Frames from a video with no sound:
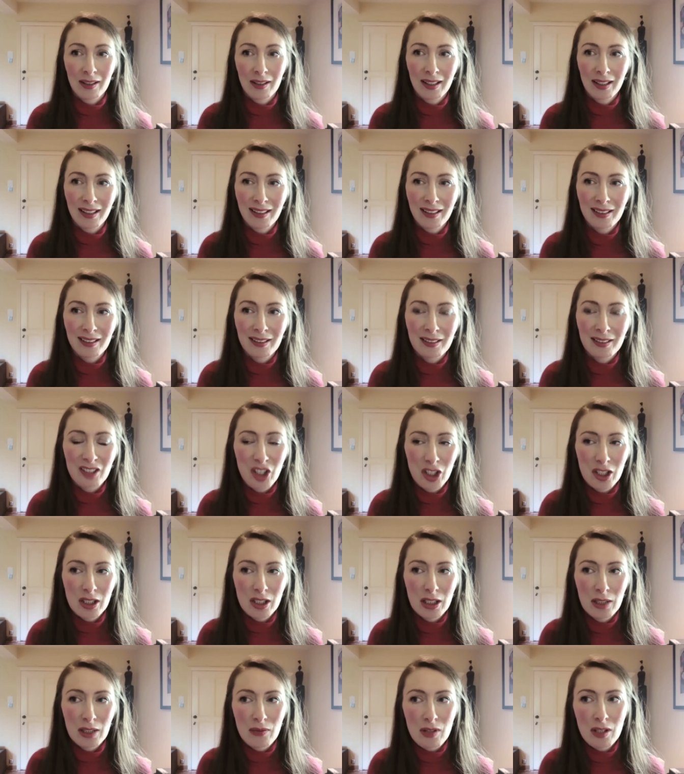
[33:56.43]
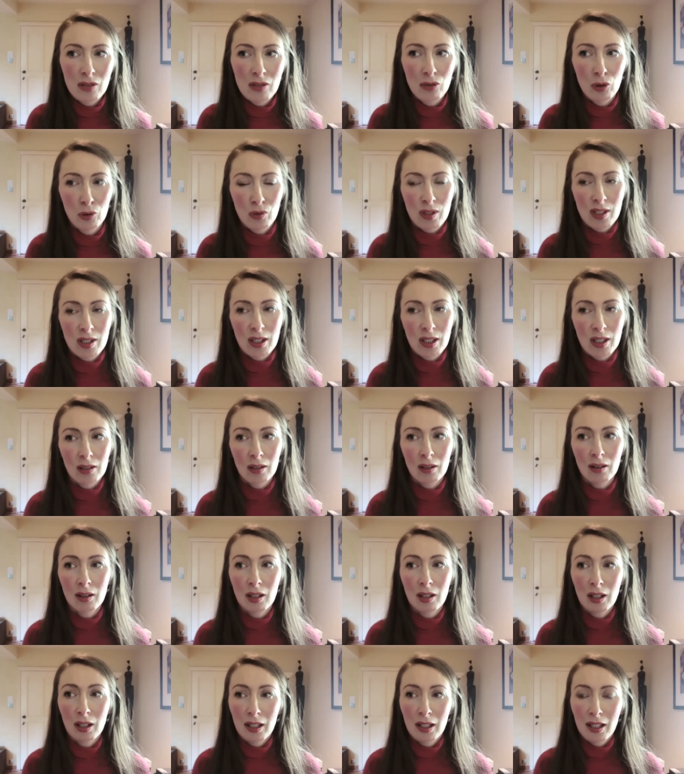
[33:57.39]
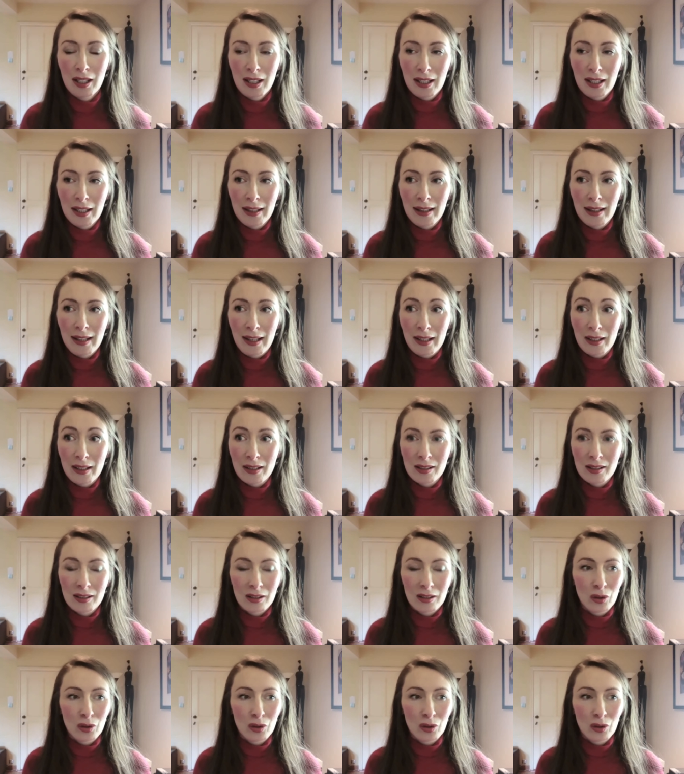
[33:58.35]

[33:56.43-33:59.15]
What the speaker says: It just gives a wrong signal that